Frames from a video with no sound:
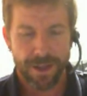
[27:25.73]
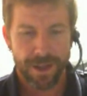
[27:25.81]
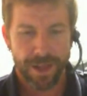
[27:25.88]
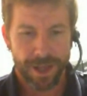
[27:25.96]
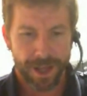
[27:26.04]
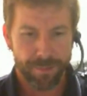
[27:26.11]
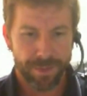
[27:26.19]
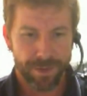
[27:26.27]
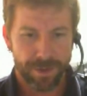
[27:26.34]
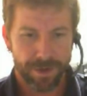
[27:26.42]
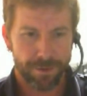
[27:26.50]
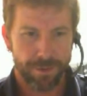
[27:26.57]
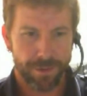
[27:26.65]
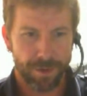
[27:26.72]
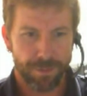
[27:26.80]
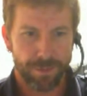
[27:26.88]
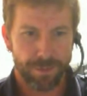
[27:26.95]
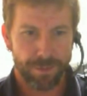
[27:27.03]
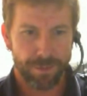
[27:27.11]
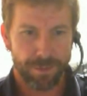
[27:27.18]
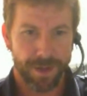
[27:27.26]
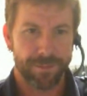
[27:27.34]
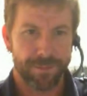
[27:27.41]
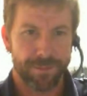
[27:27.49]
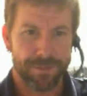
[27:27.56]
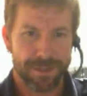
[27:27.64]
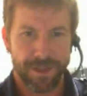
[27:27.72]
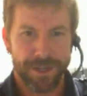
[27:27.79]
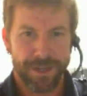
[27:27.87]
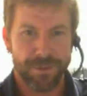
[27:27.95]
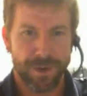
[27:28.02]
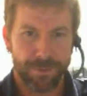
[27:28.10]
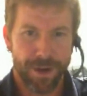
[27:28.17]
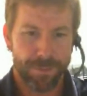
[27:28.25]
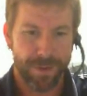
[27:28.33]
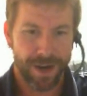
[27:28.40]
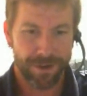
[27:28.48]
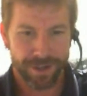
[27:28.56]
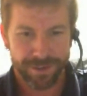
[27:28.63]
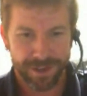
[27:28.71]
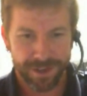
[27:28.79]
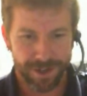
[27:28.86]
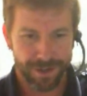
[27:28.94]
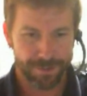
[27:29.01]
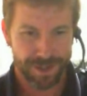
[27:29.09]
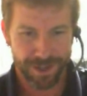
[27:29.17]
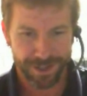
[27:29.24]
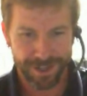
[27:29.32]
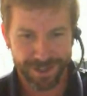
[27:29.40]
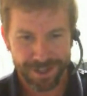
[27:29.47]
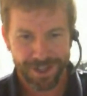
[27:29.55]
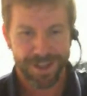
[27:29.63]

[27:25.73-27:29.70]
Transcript: Um, they're they're they are something that swam right by right there. That was lucky.